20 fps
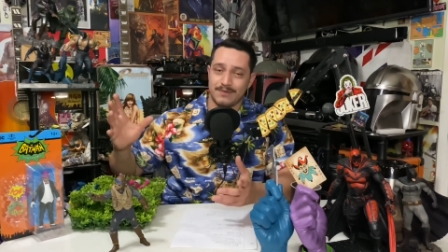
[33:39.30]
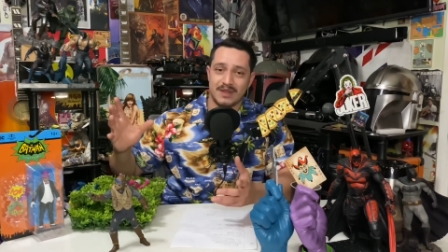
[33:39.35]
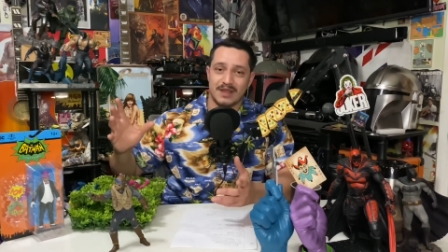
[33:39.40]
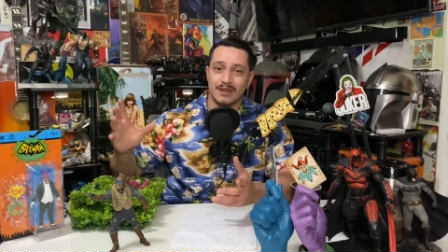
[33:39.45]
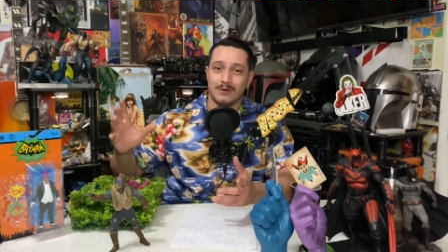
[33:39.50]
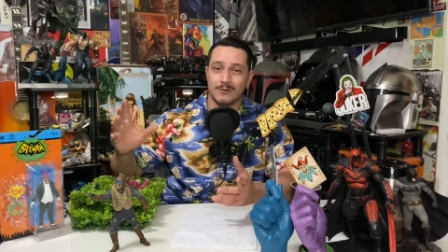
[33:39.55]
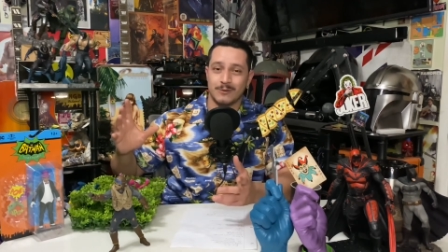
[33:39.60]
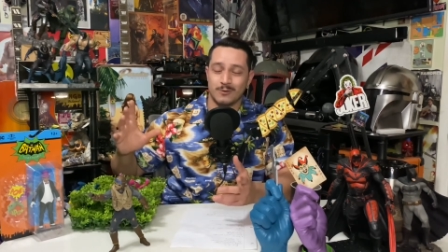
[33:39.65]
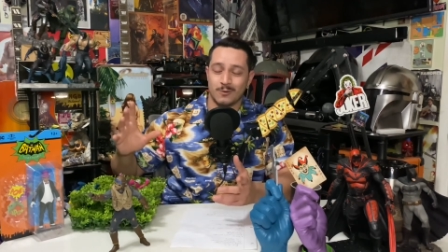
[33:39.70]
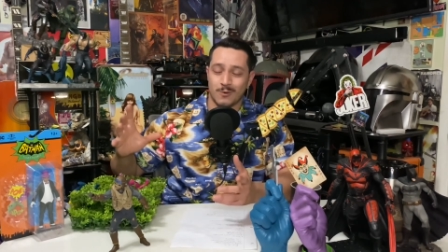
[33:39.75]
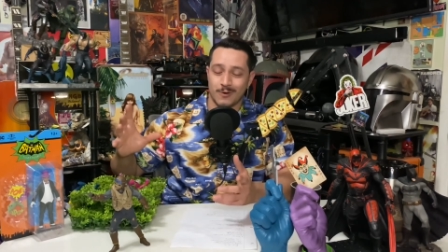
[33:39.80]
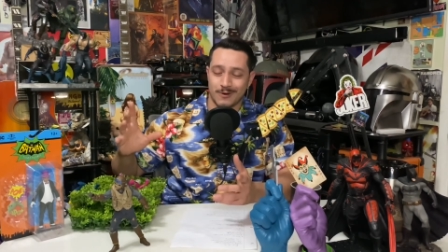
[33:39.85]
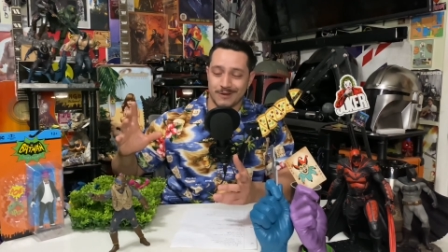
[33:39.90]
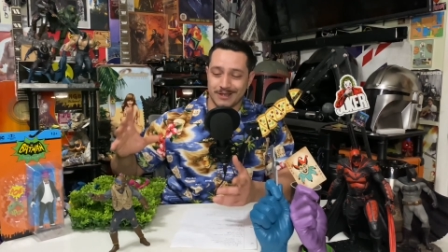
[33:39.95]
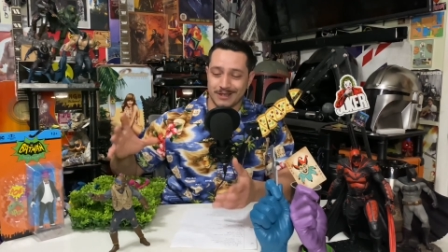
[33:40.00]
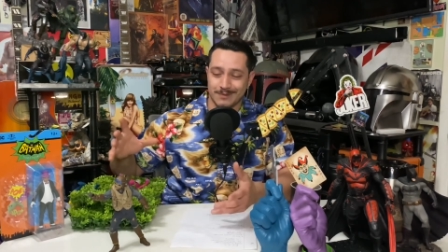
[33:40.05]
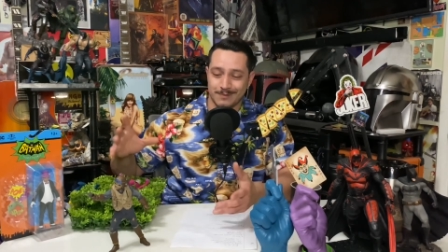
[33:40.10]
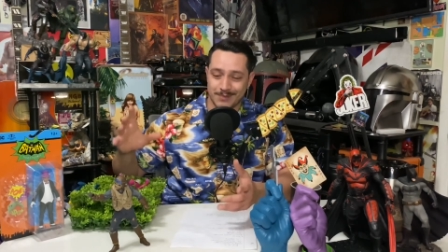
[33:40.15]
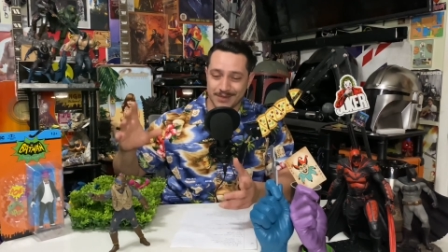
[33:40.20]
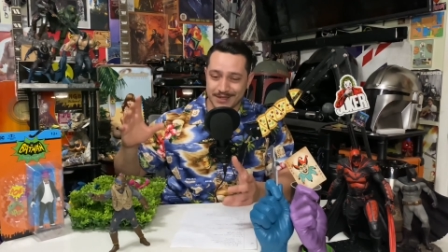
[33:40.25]
it was worth
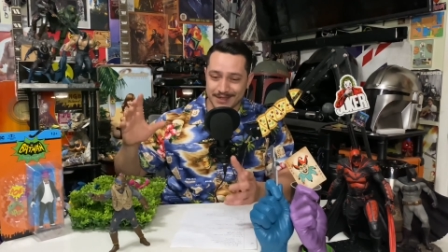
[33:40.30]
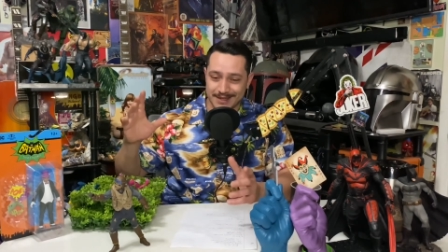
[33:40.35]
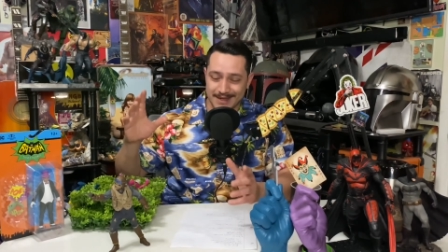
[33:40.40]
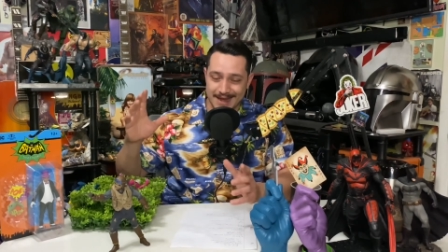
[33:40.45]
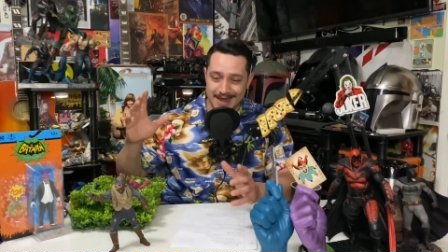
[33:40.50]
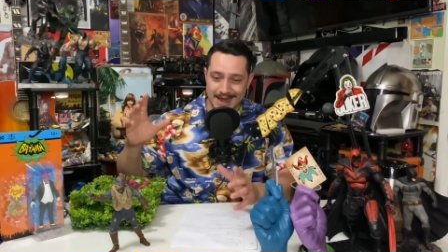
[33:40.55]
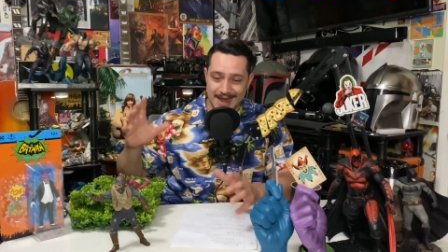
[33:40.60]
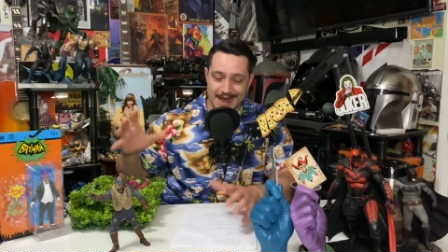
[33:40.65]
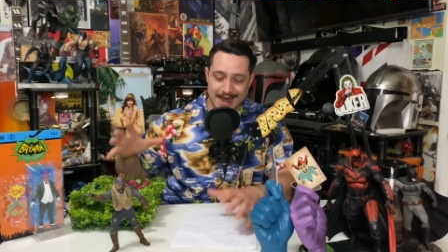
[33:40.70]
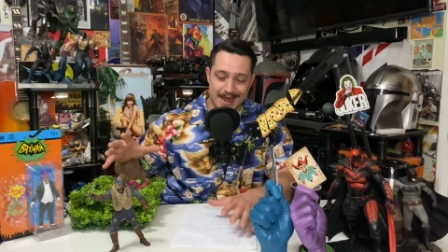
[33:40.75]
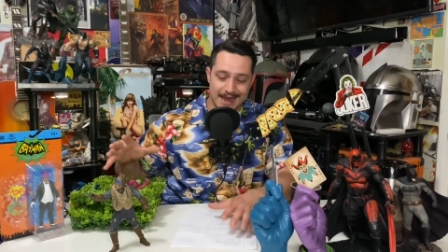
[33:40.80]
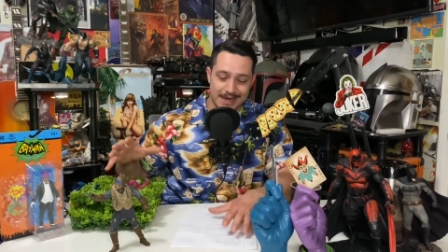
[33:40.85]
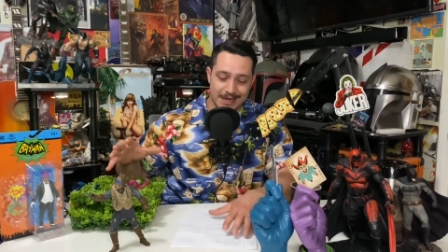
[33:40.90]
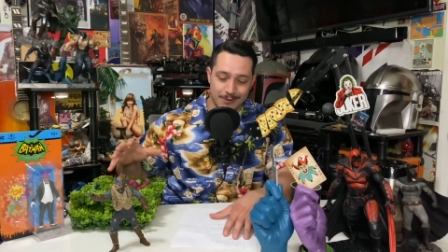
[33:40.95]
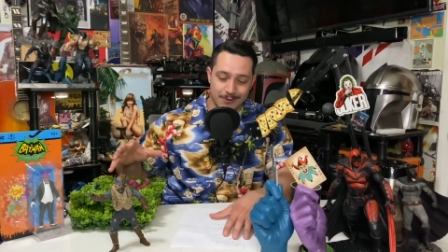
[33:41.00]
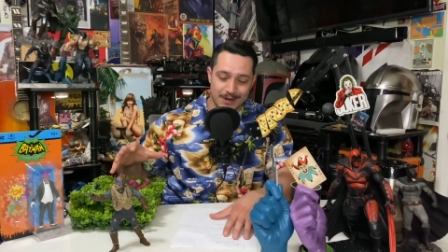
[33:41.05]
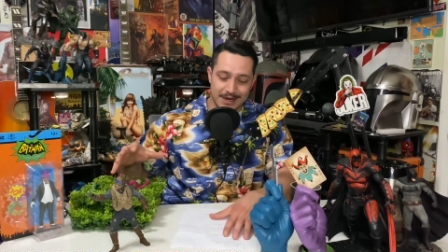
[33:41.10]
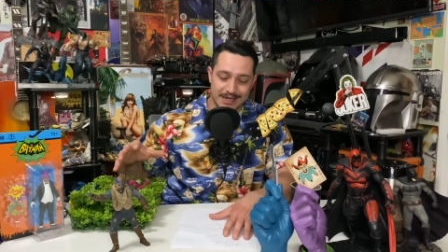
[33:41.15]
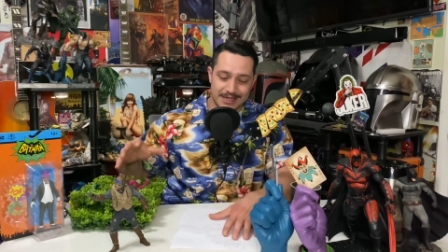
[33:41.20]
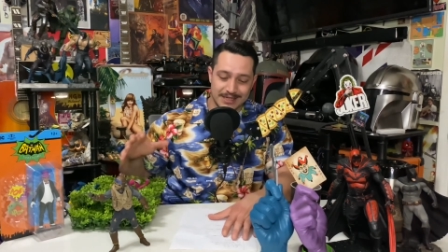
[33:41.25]
it. But,
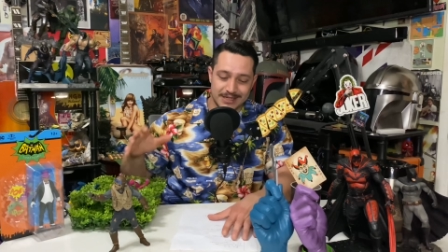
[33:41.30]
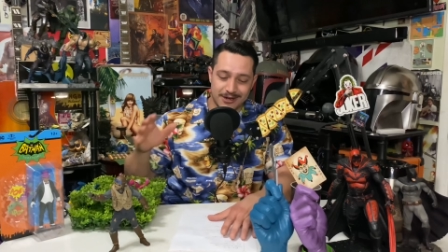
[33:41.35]
anyways,